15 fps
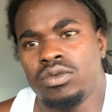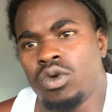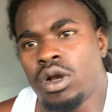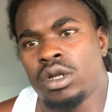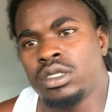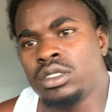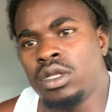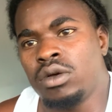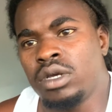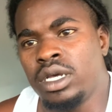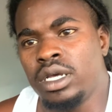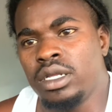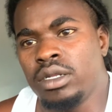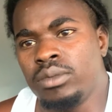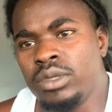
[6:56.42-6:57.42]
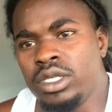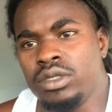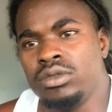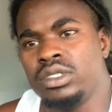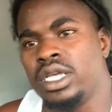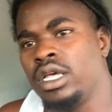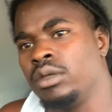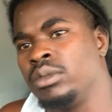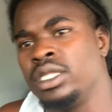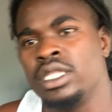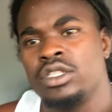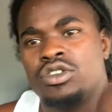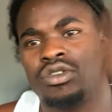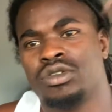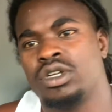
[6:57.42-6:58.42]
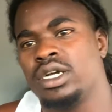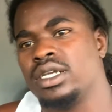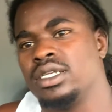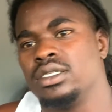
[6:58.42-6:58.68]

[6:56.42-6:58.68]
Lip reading: Word is no good. I mean, you telling me that the truck